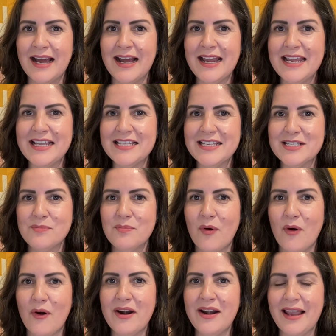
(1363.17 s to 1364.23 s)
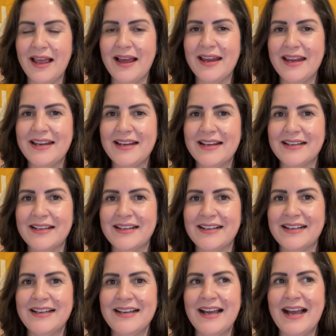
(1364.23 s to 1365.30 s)
It is more like
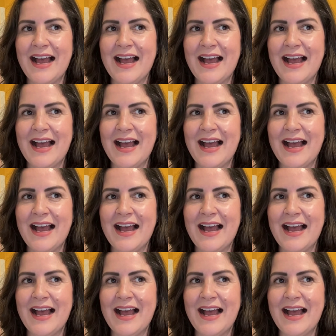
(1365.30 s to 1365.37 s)
I